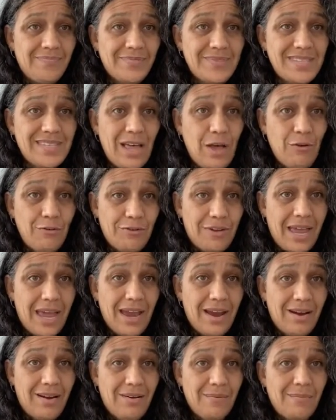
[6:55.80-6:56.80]

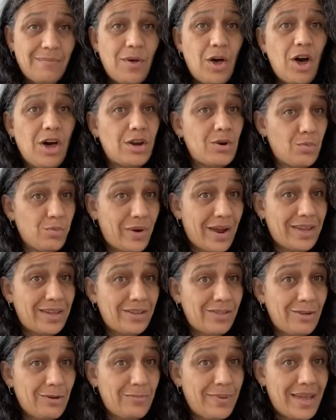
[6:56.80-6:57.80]
self-care on a
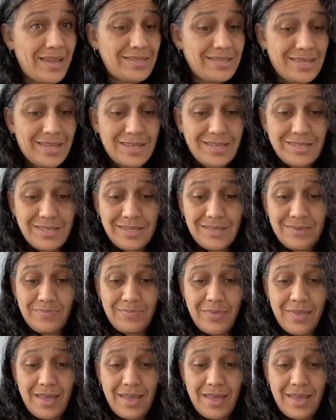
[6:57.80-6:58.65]
regular basis?